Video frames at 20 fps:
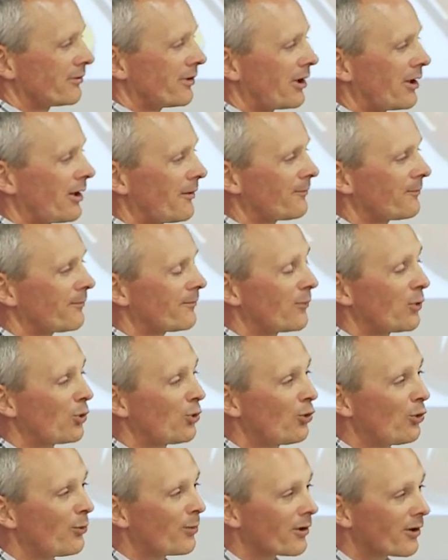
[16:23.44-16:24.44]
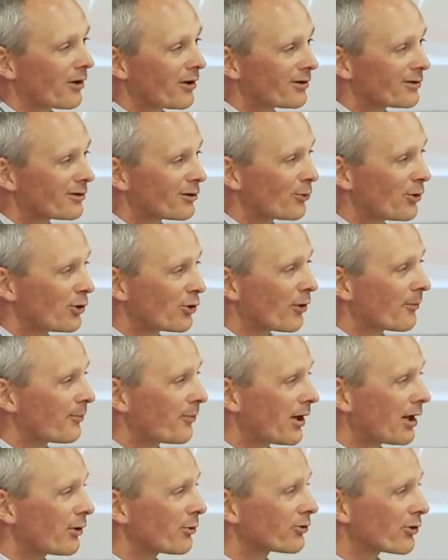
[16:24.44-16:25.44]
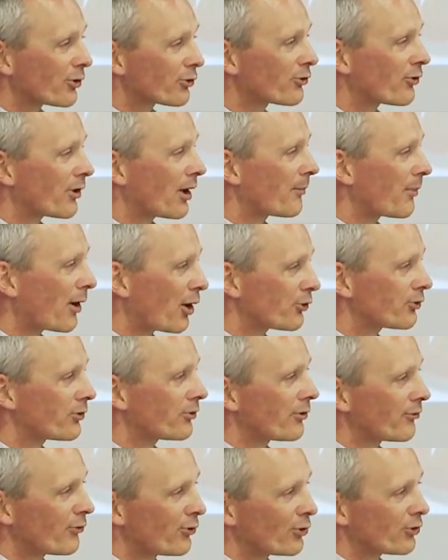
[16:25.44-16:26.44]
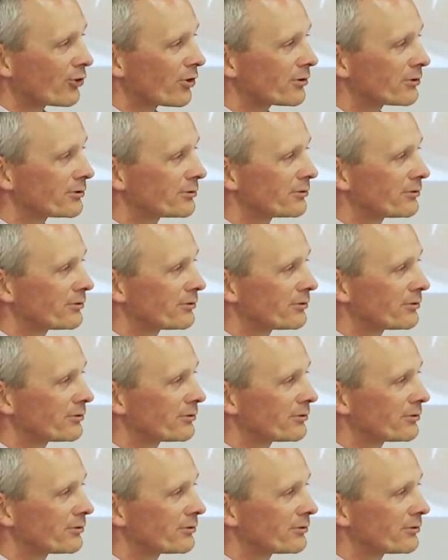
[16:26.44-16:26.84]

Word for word: Um, Uber will compete with Australia Post in the future.